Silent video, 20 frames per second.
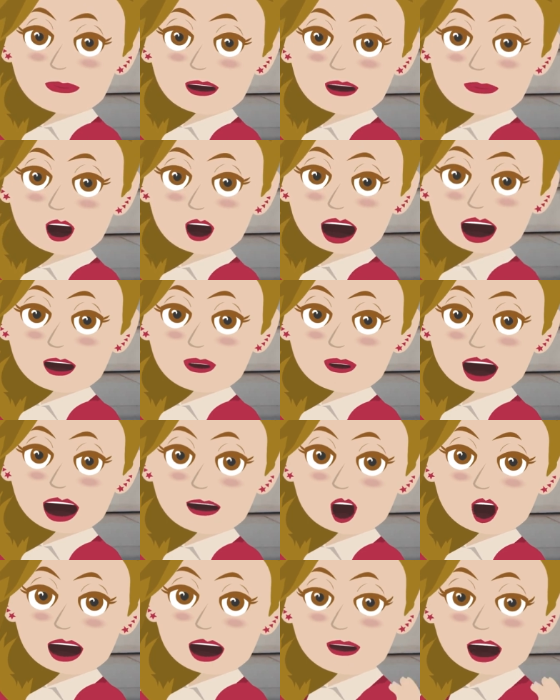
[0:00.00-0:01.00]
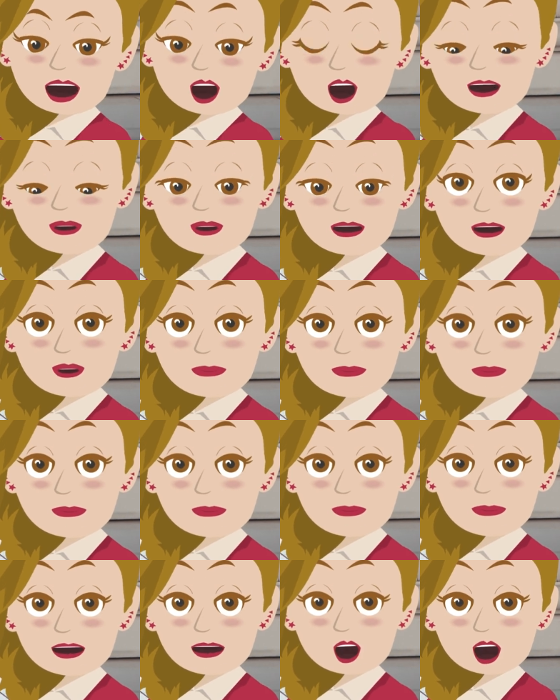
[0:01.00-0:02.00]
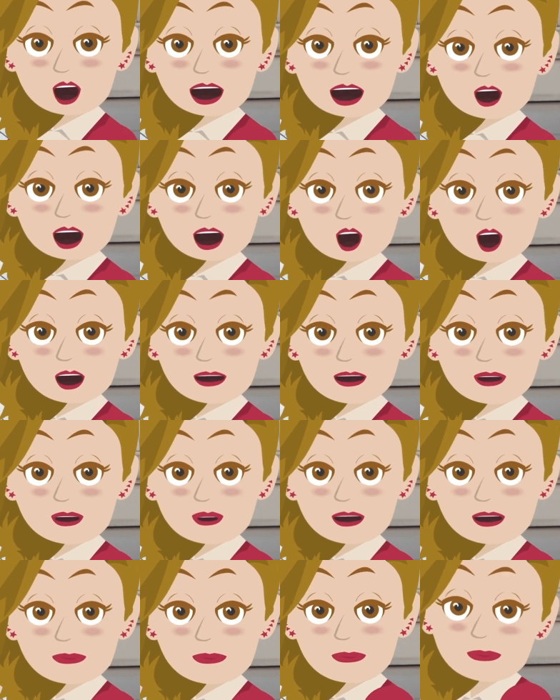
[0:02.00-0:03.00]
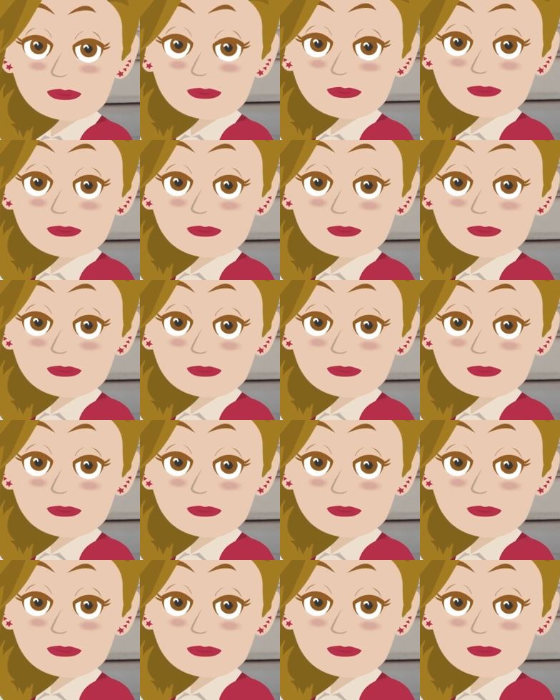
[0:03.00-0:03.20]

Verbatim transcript: We're eager about your new awarenesses.